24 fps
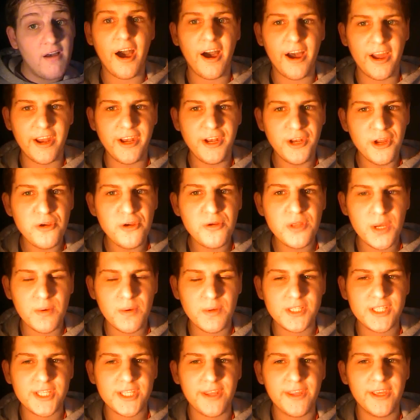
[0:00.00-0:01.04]
I knew there
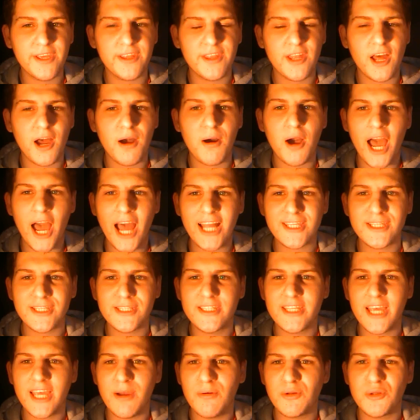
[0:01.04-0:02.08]
was something that I had to
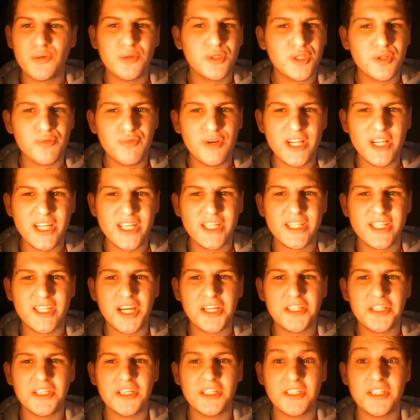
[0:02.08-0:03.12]
say, which was a really
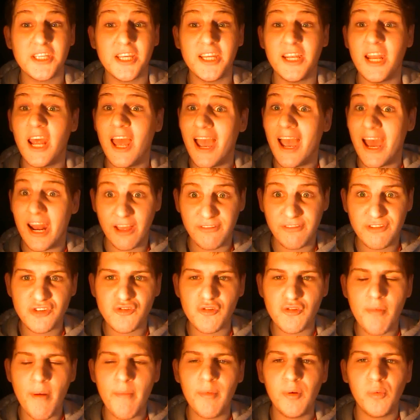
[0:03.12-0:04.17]
disgusting scene, and I
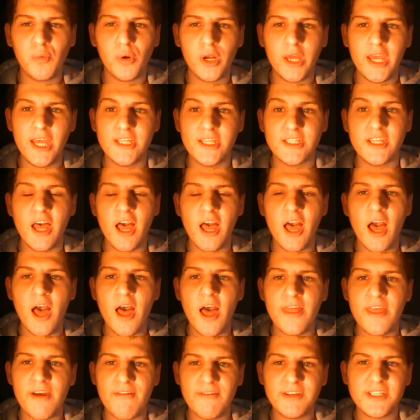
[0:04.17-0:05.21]
just remembered what it is.
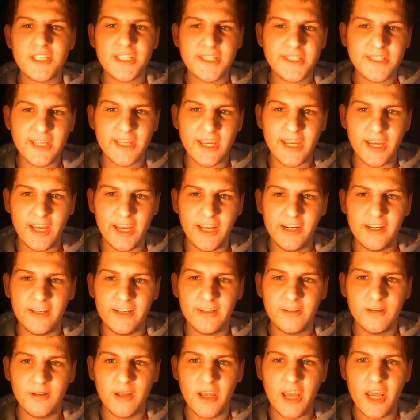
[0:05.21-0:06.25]
There is a
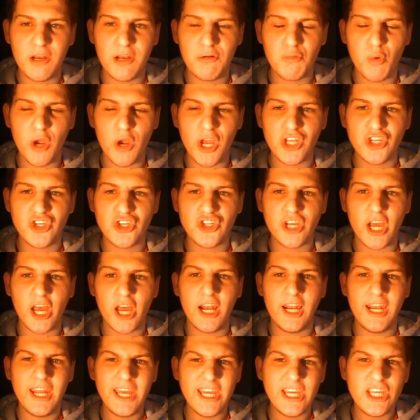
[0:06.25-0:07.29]
scene in which
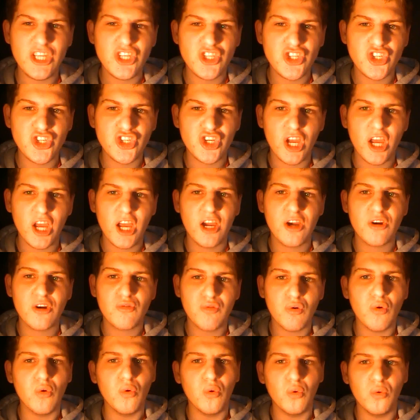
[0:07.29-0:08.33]
a leech
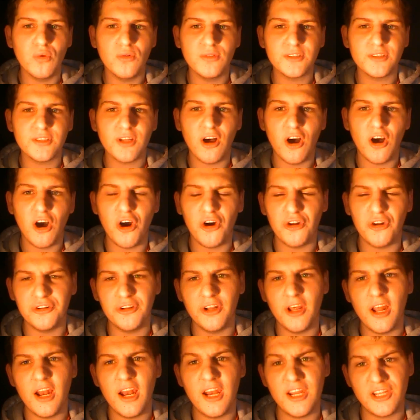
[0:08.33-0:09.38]
crawls
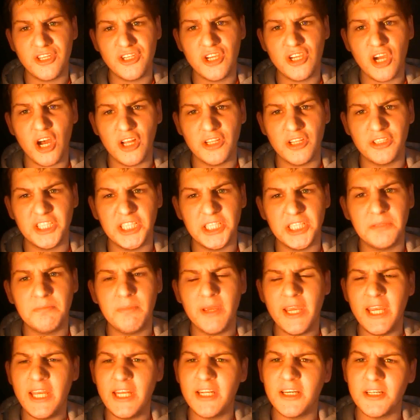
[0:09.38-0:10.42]
on LeChance's
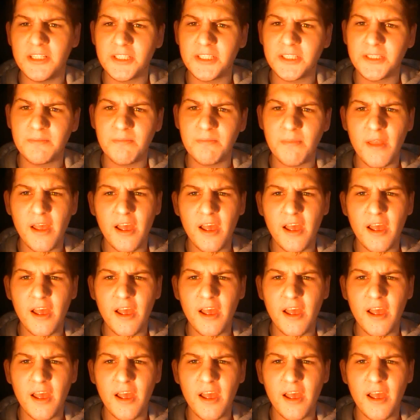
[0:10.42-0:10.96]
penis.